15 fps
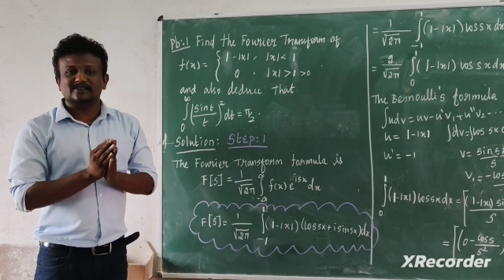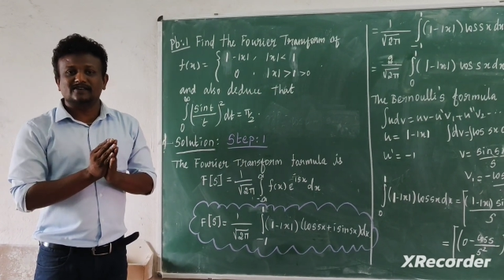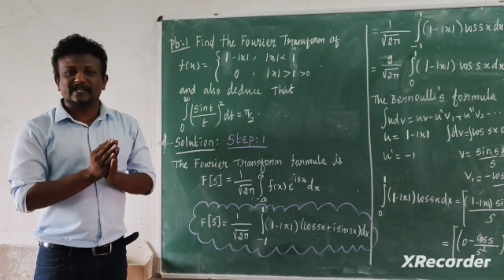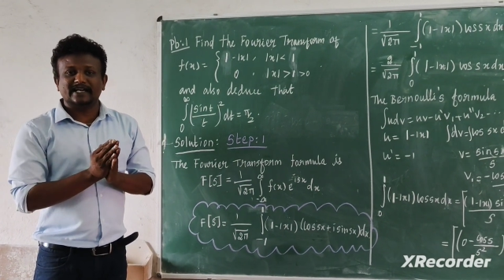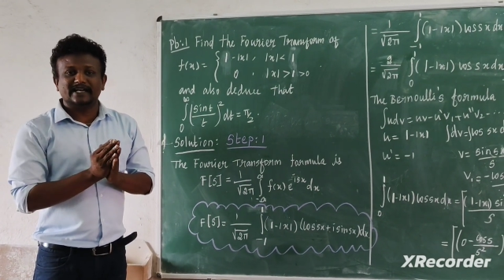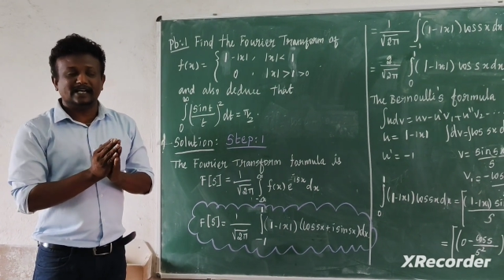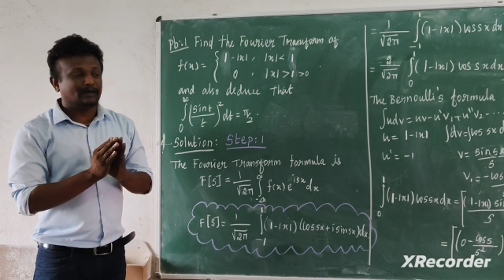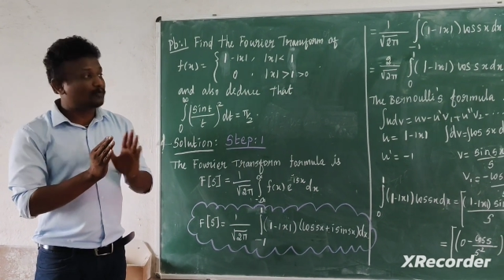
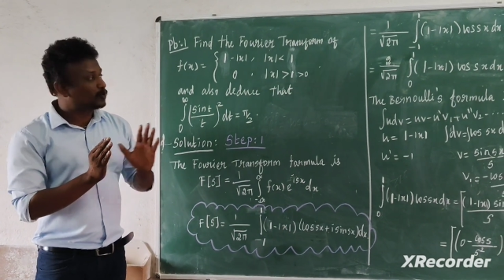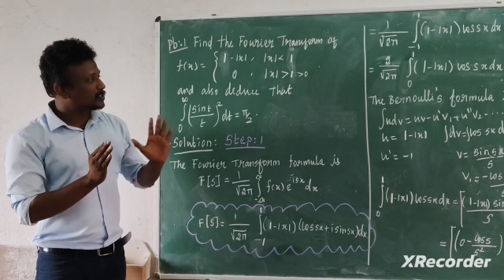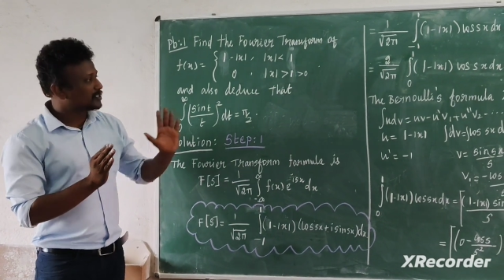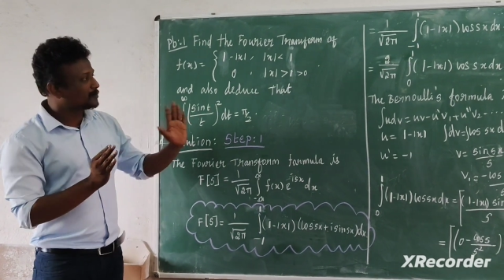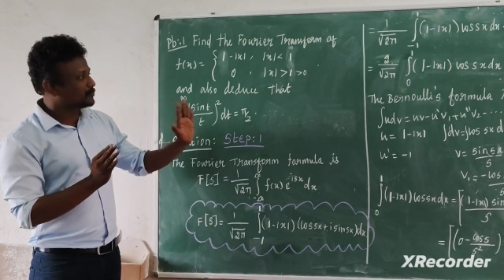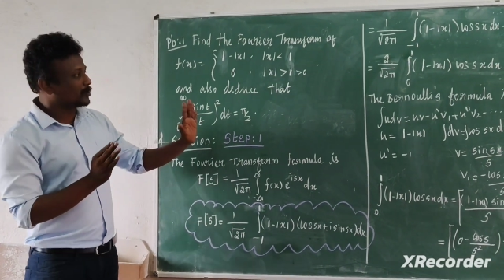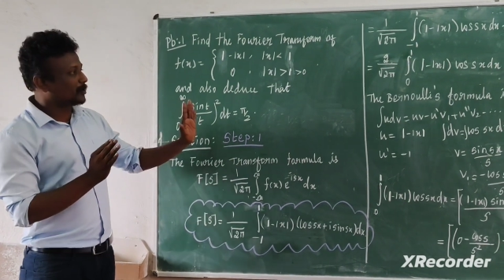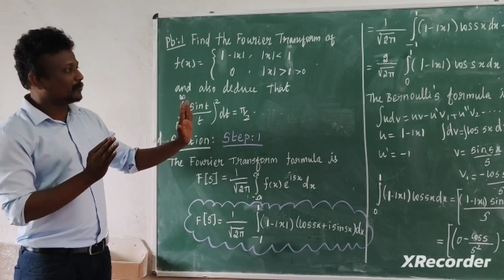okay, about
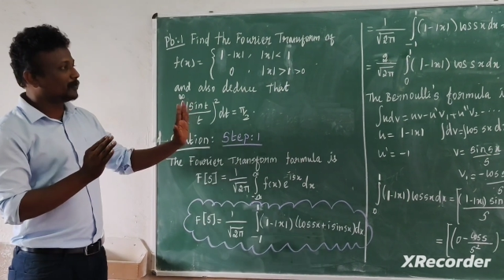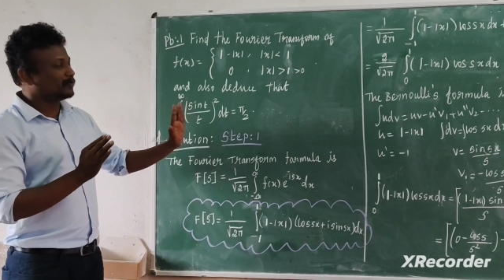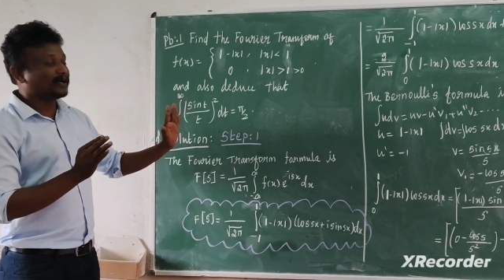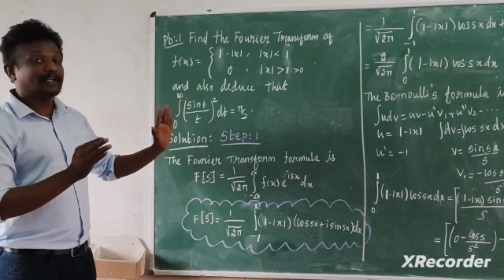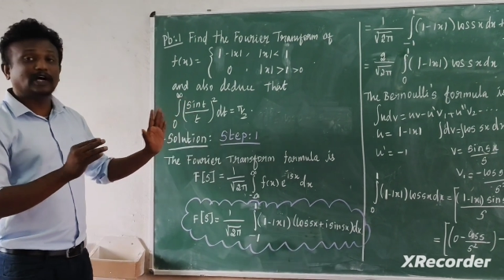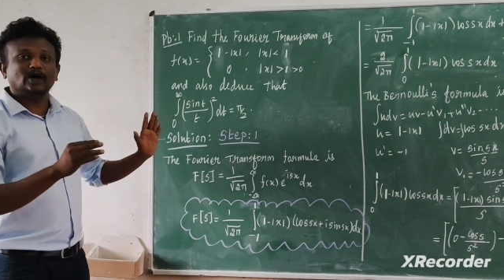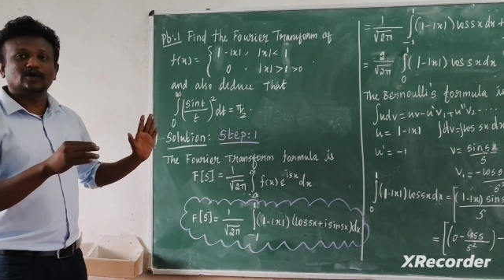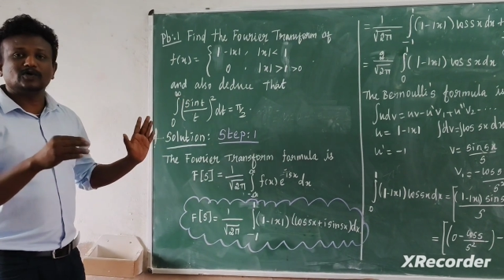this problem
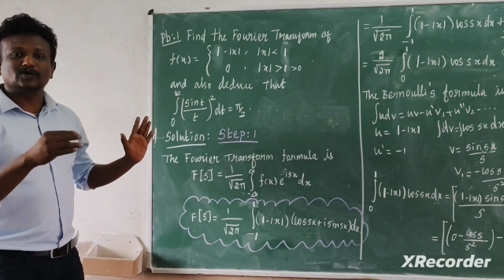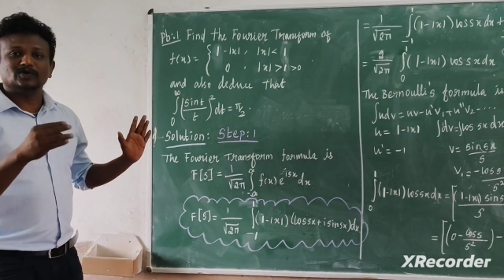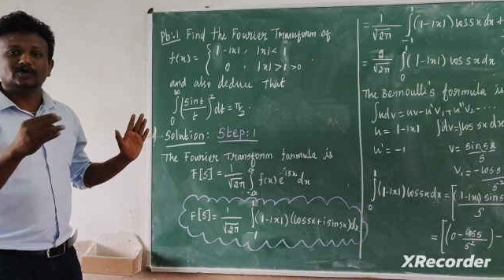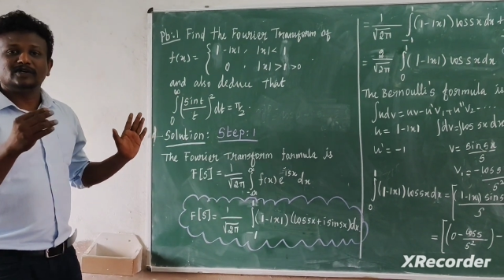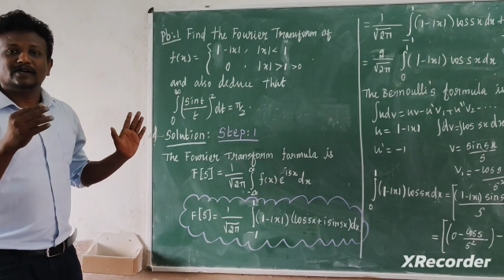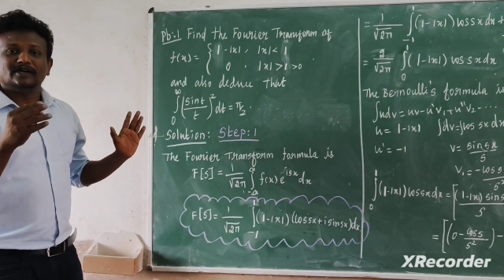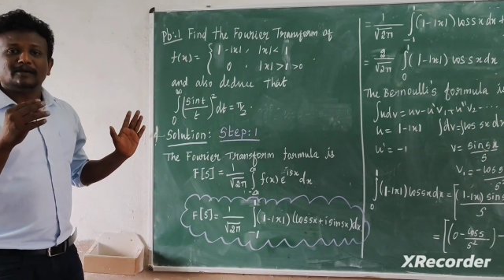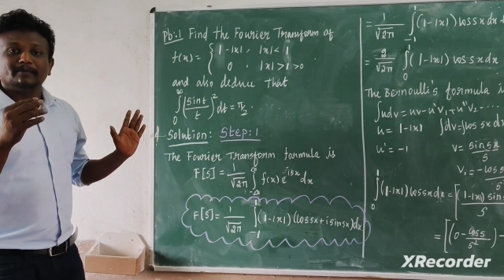and how
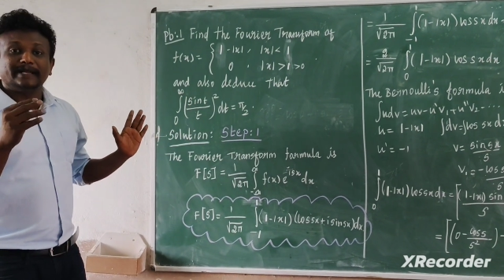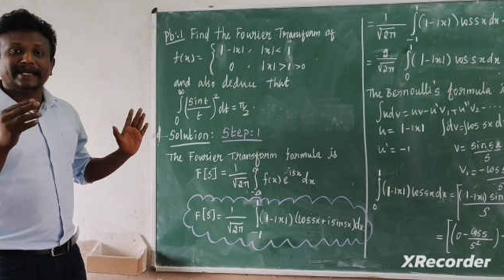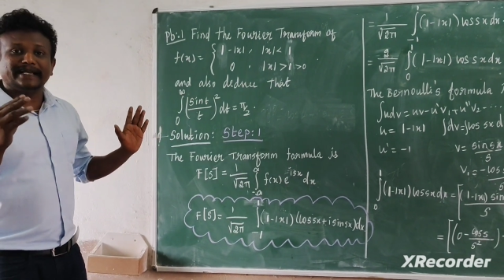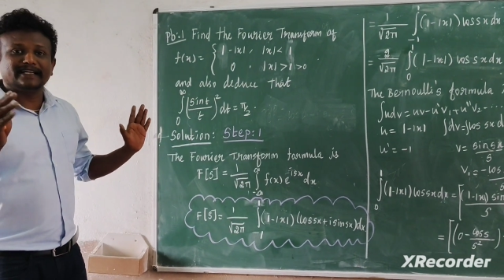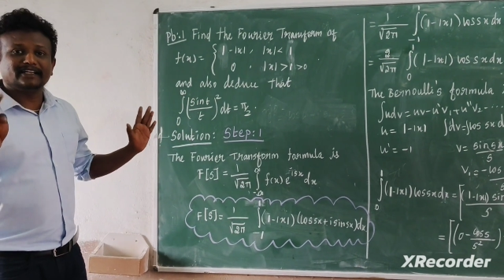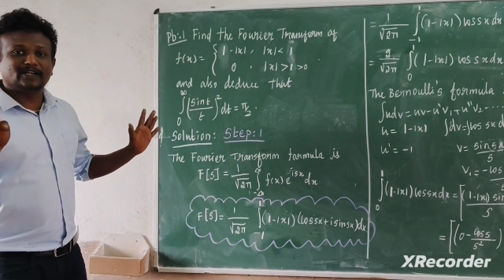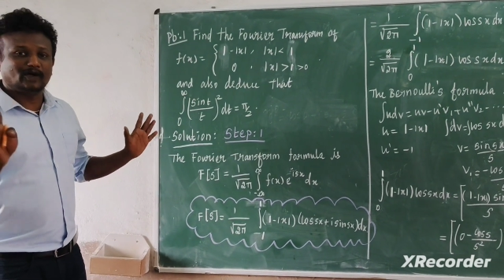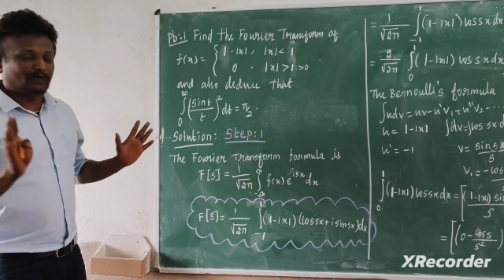to break it